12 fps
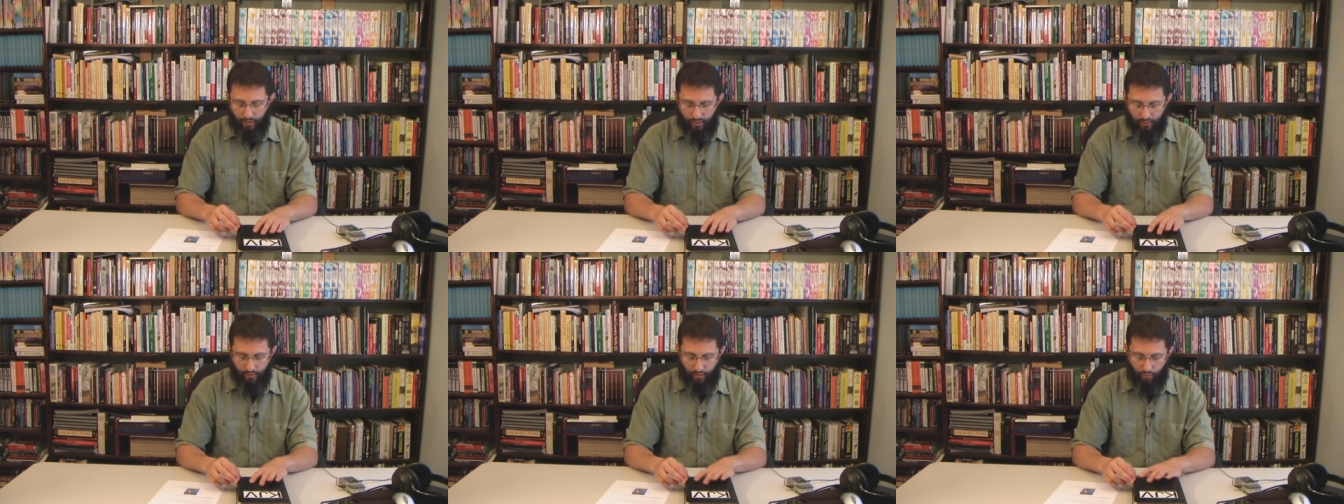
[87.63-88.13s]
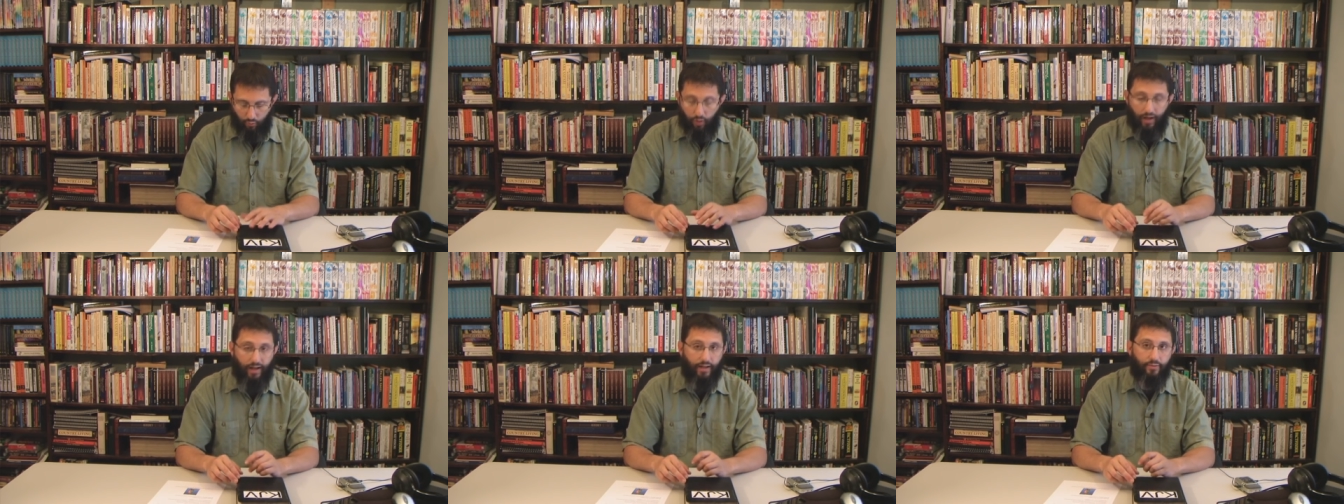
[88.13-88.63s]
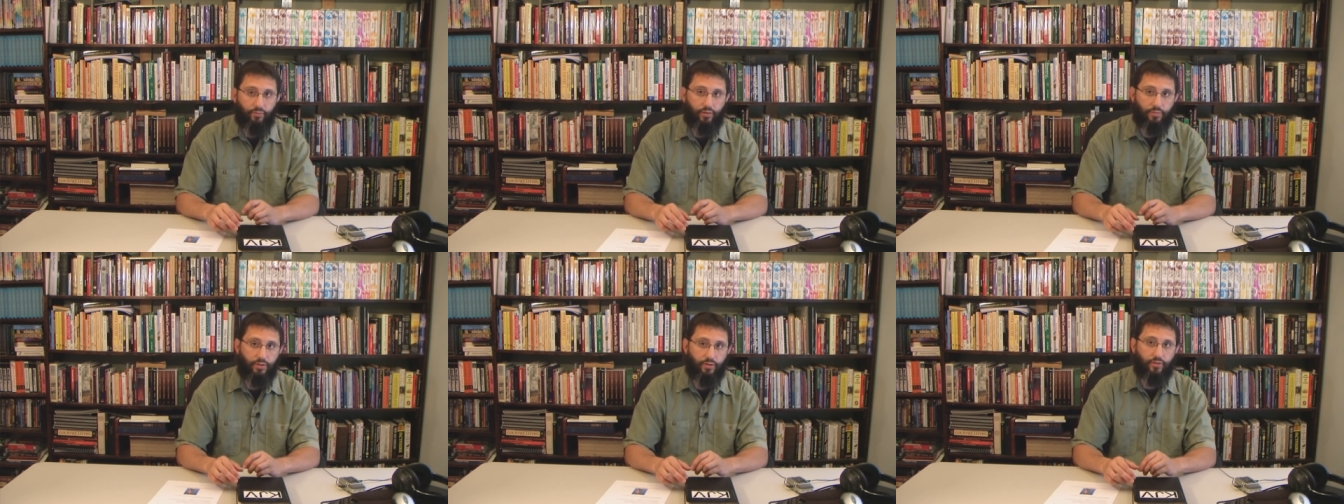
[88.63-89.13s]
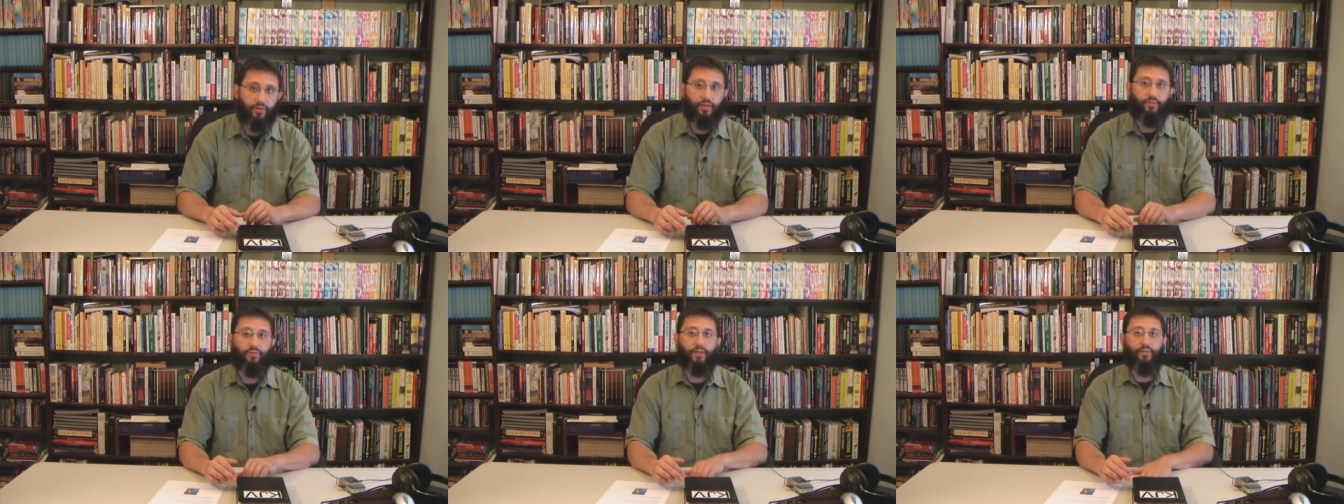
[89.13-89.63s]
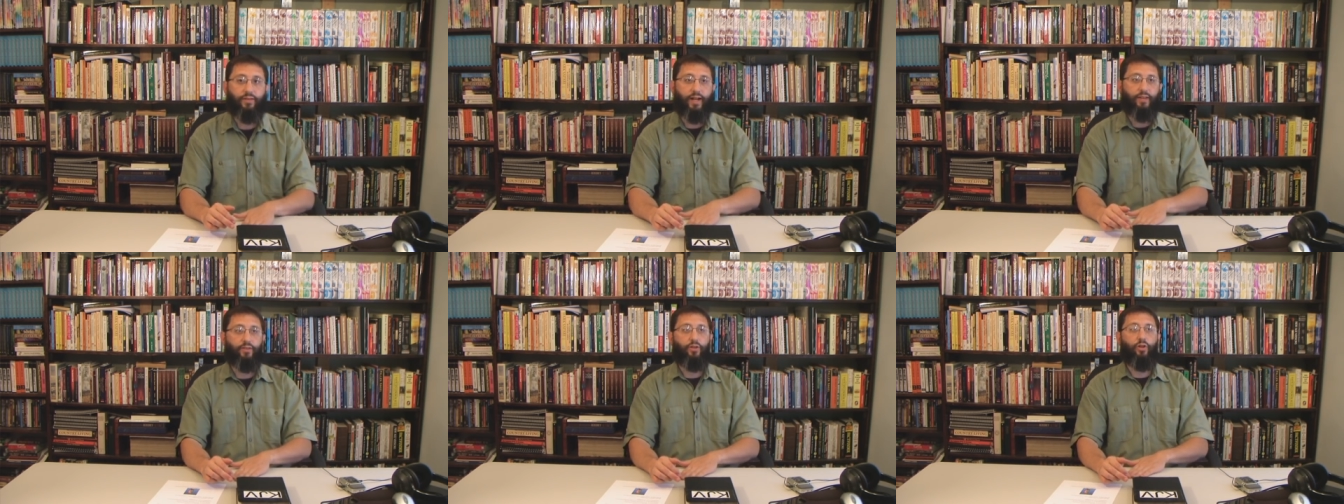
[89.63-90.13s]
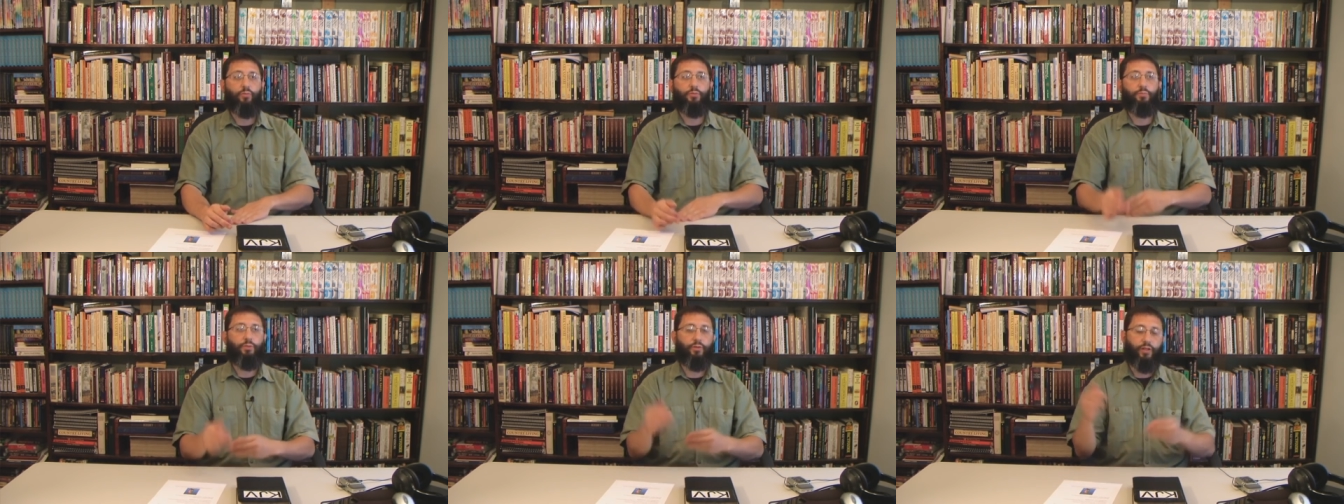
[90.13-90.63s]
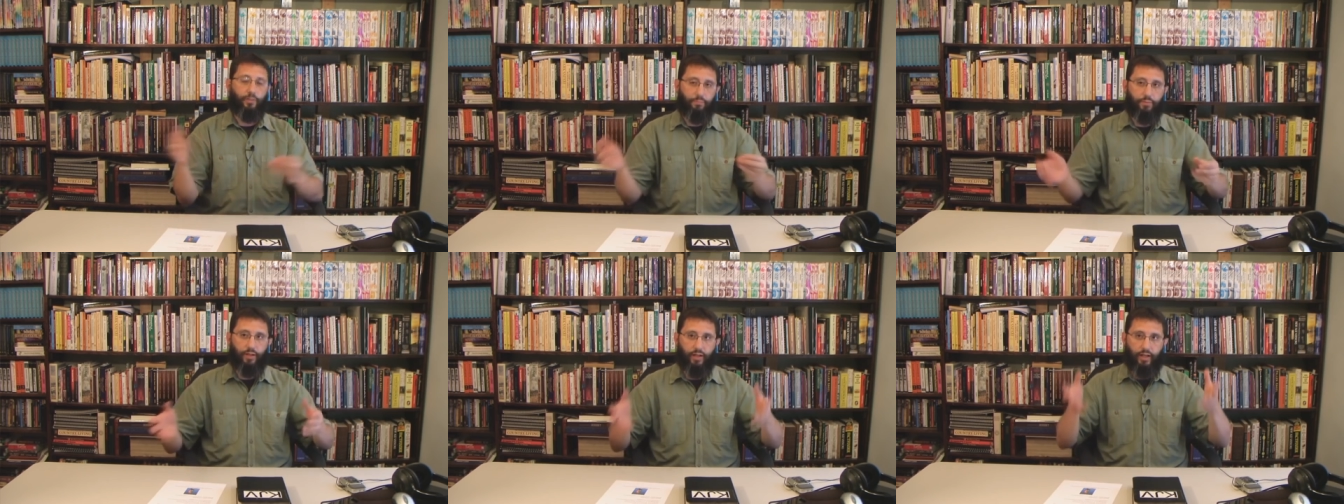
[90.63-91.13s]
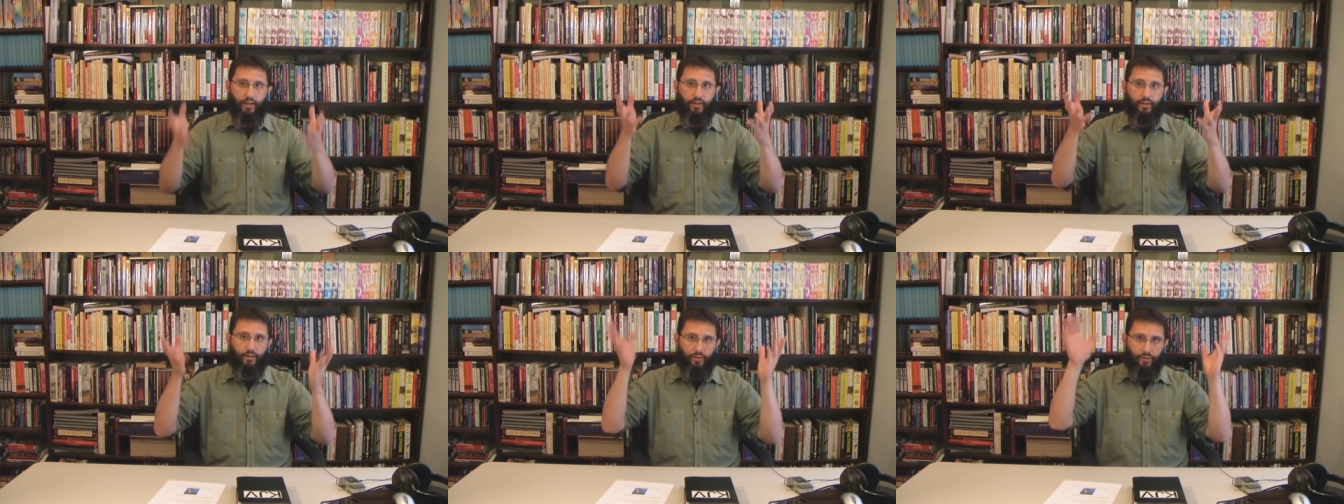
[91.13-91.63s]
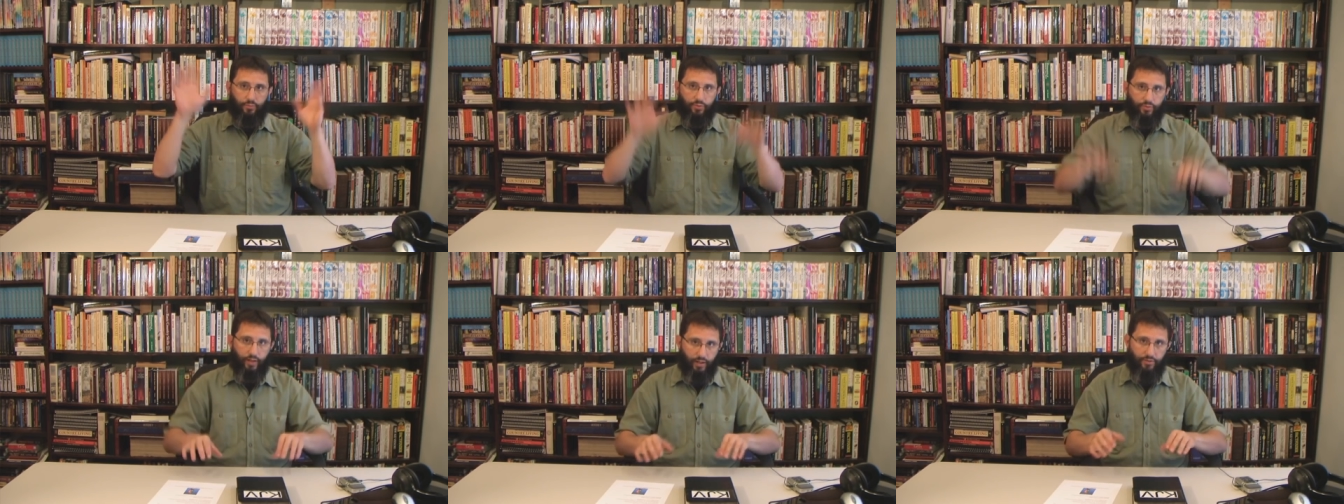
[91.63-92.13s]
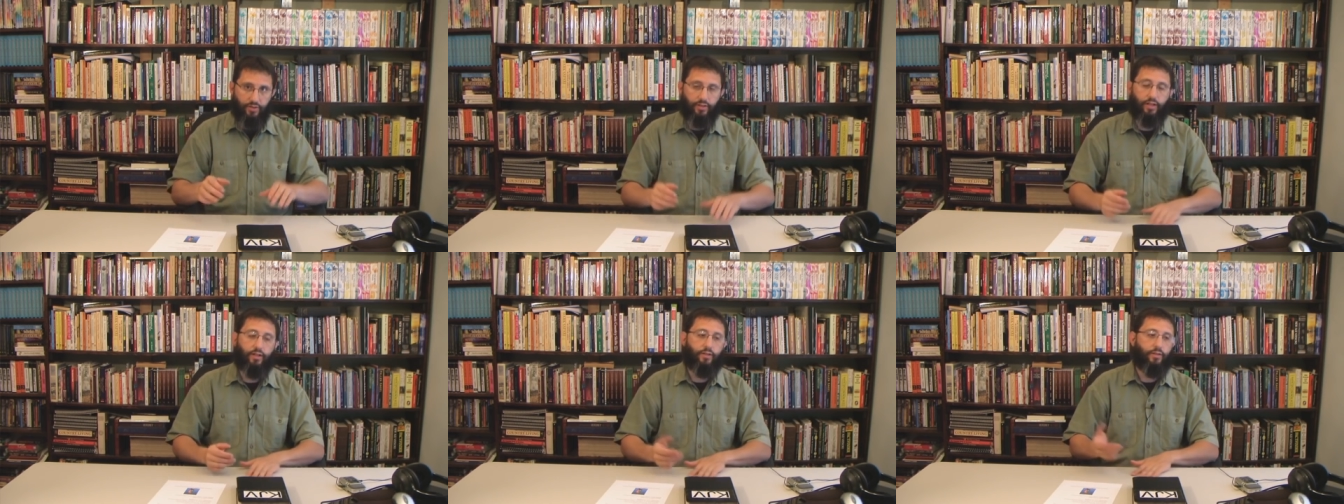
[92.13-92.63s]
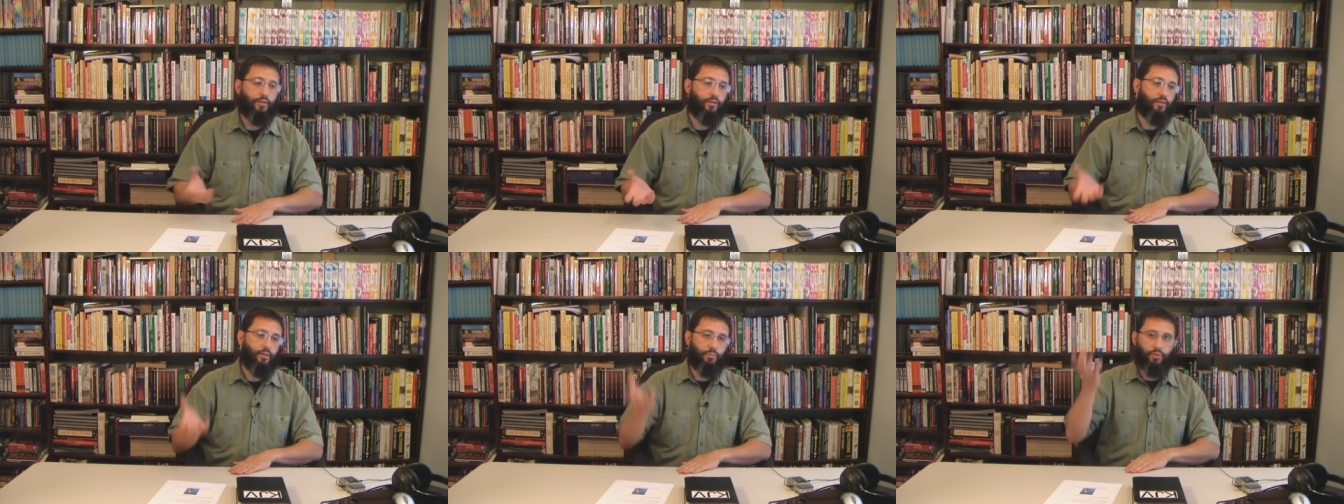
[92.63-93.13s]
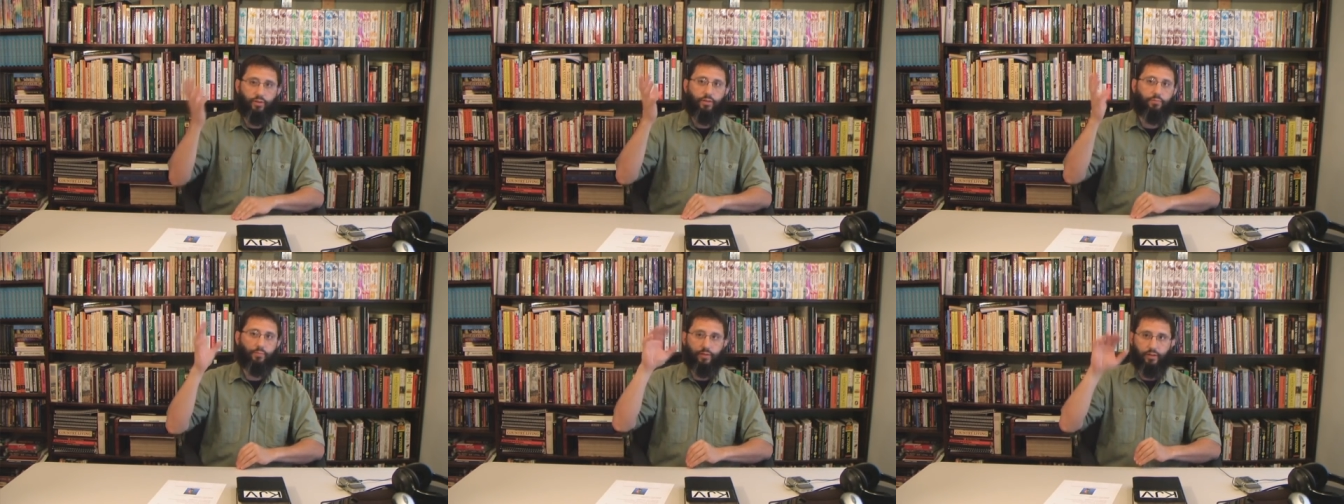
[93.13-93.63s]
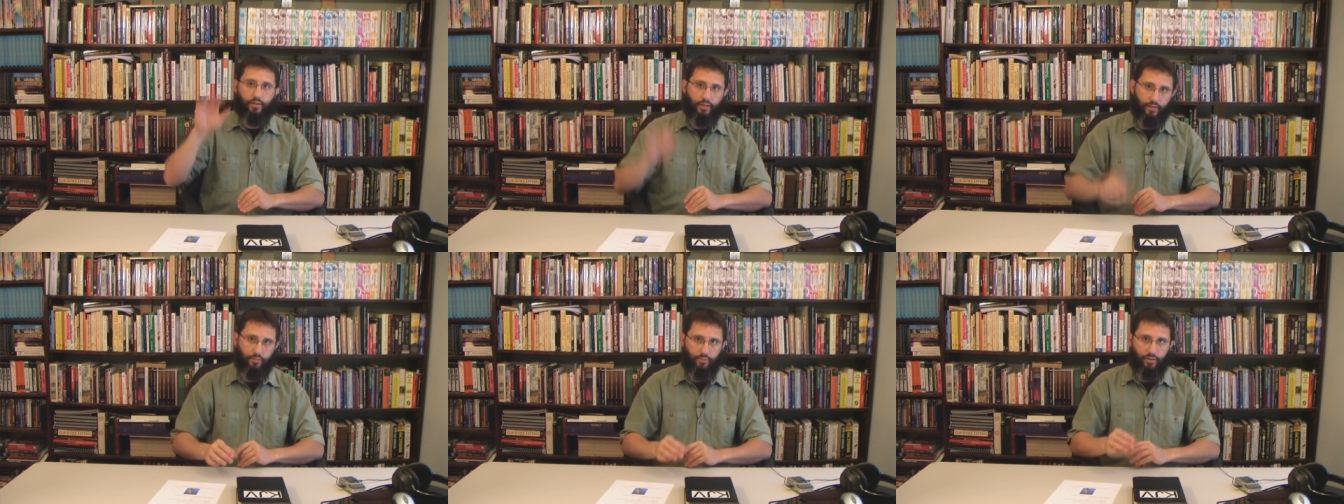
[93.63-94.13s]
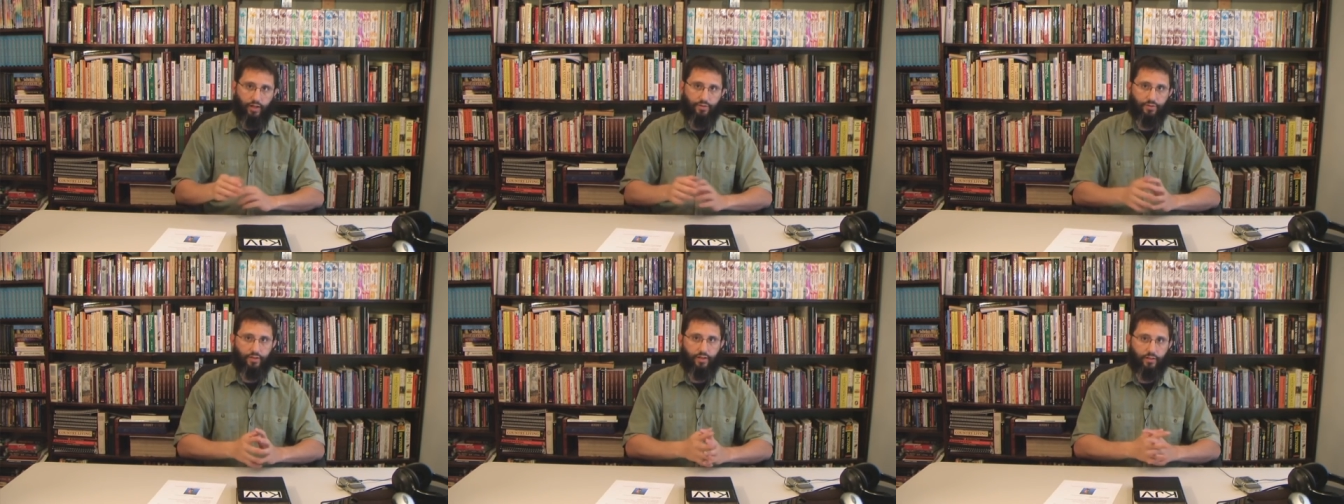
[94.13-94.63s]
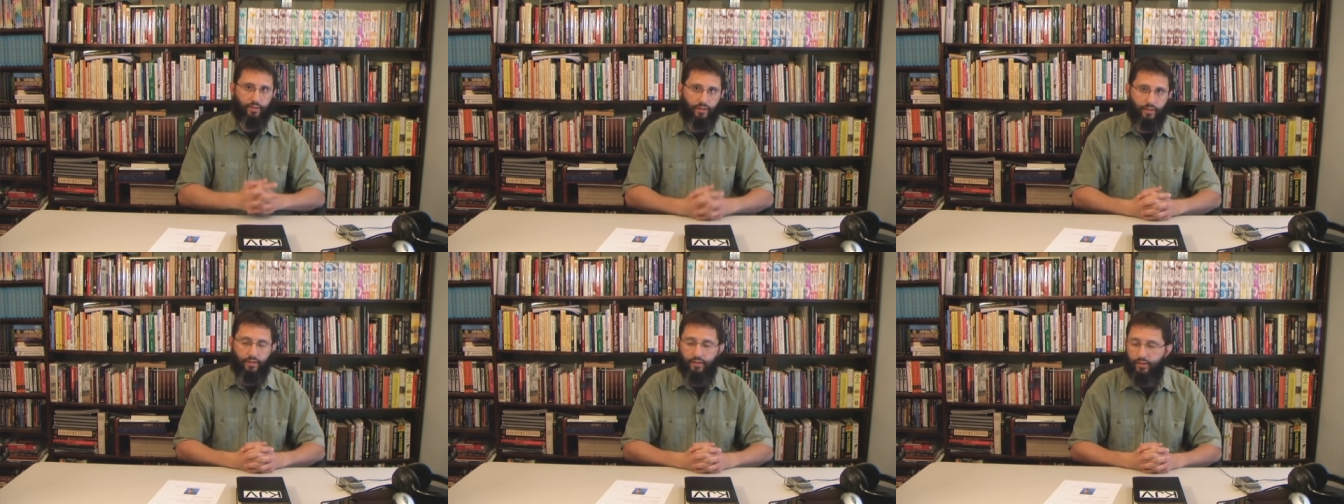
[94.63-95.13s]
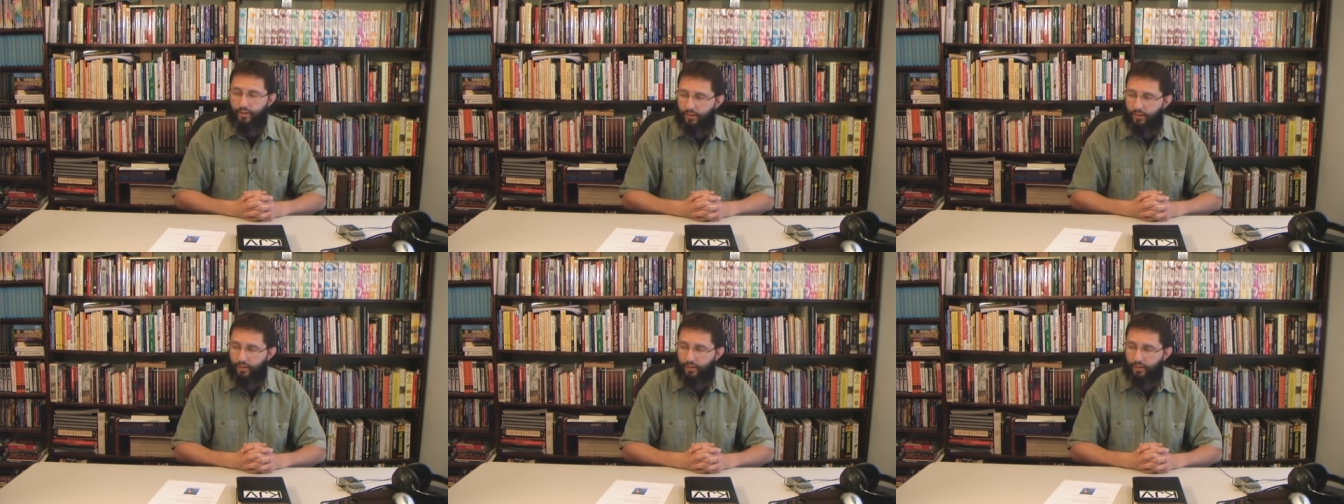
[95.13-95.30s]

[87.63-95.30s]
And why? Well, because they've had their hopes build up, and then it comes crashing down. And they build up, and then they come crashing down again.